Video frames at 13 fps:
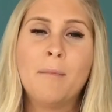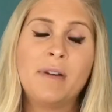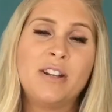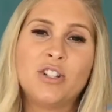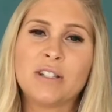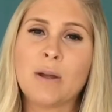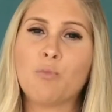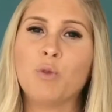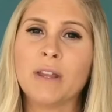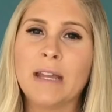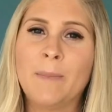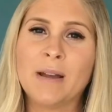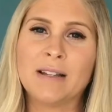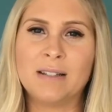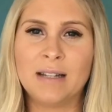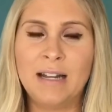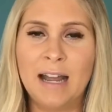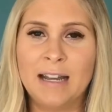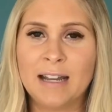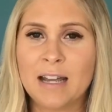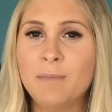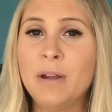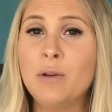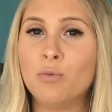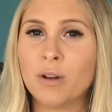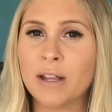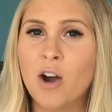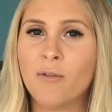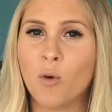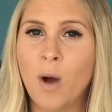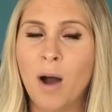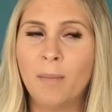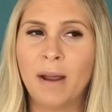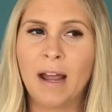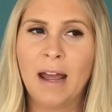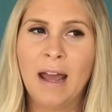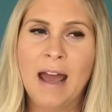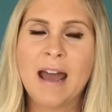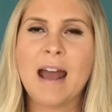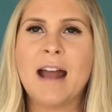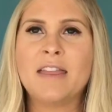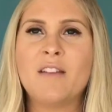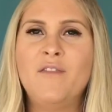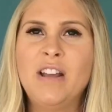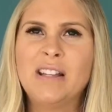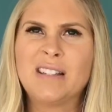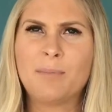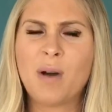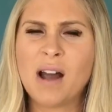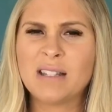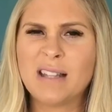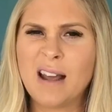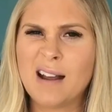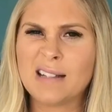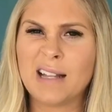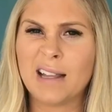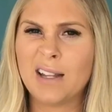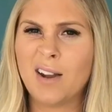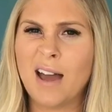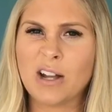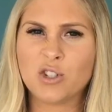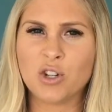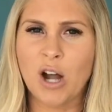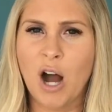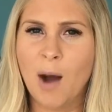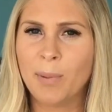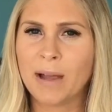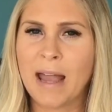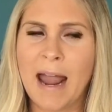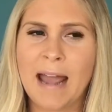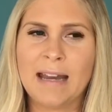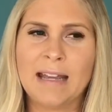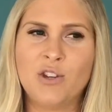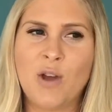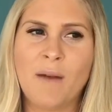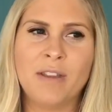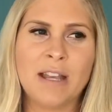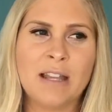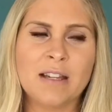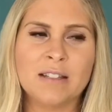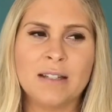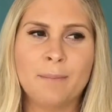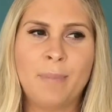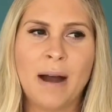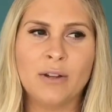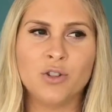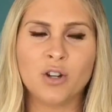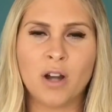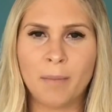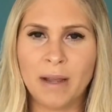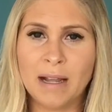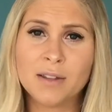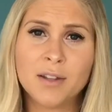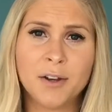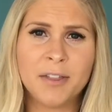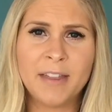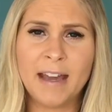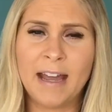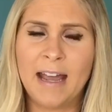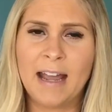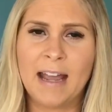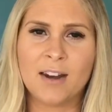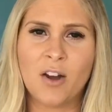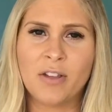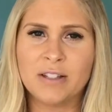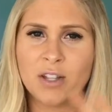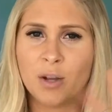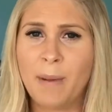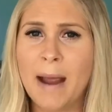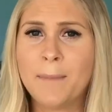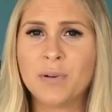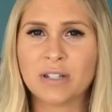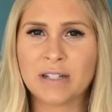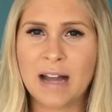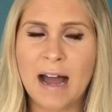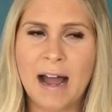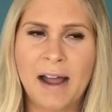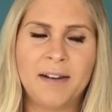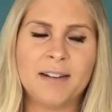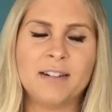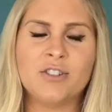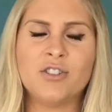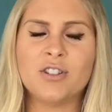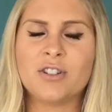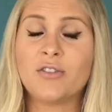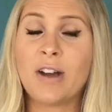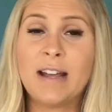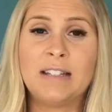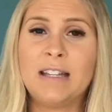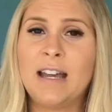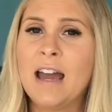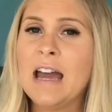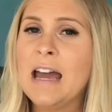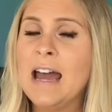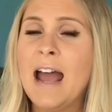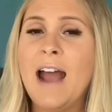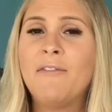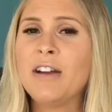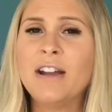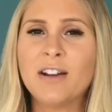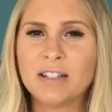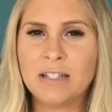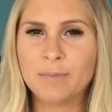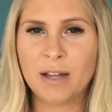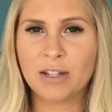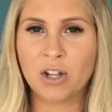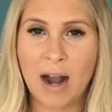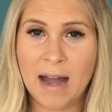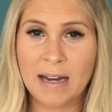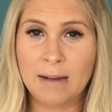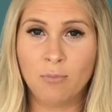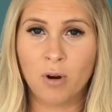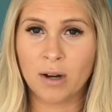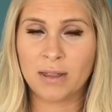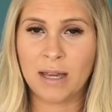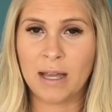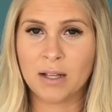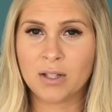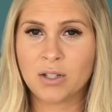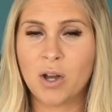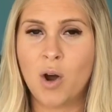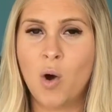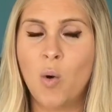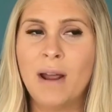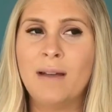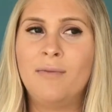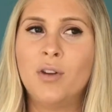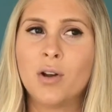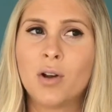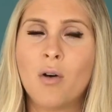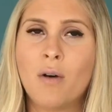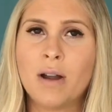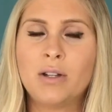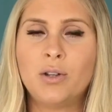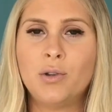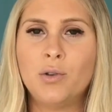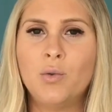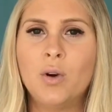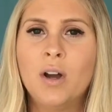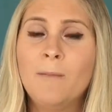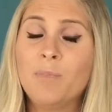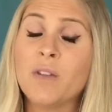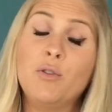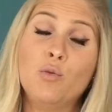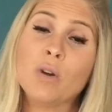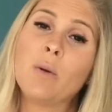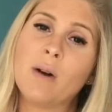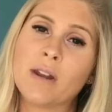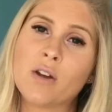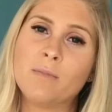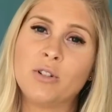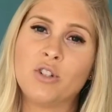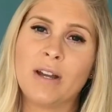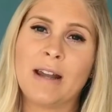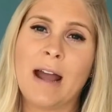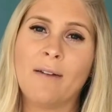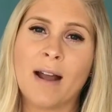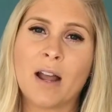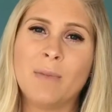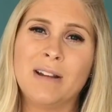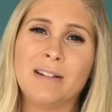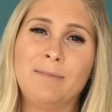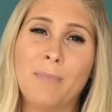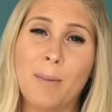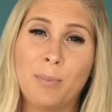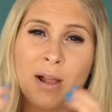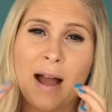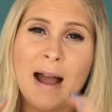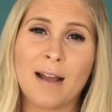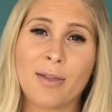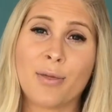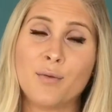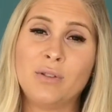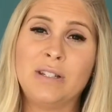but it's just a really big city, and it can be really overwhelming. And the visa process there is a little extra complicated. You have to get this empadronamiento thing and all these other papers signed, and it's just crazy. Every year it seems like they're adding more things. So if you really want to go to Madrid, I recommend applying through